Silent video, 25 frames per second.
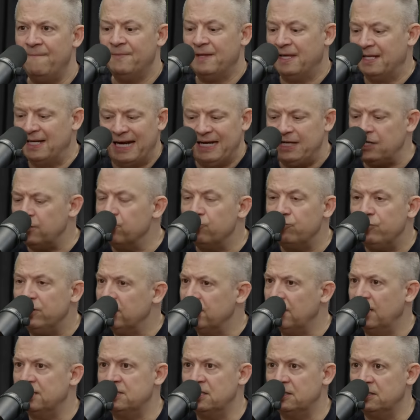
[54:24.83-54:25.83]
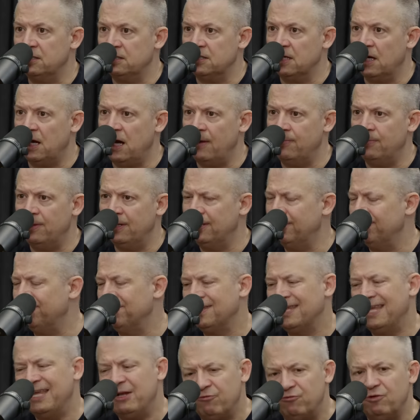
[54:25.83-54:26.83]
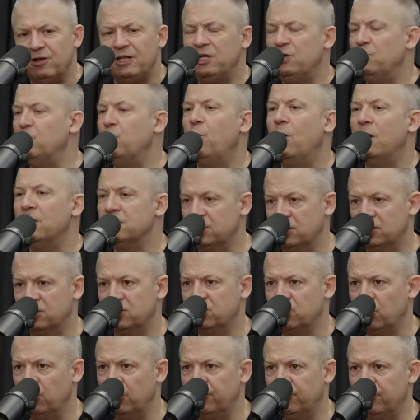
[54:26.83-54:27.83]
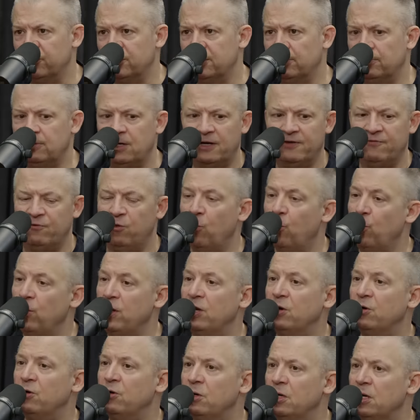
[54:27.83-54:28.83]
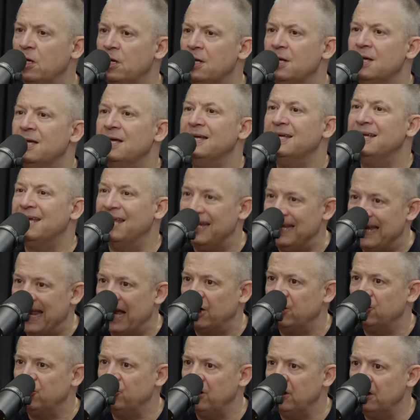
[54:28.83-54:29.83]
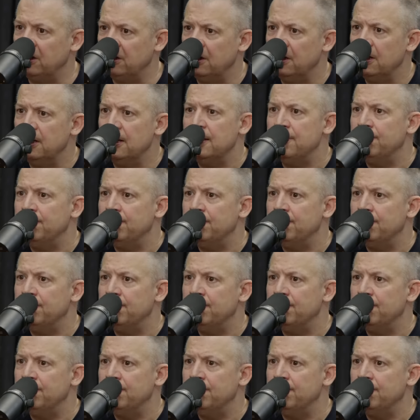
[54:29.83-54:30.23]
And I didn't realize at the time, like, it really was a search for some kind of a weird connection,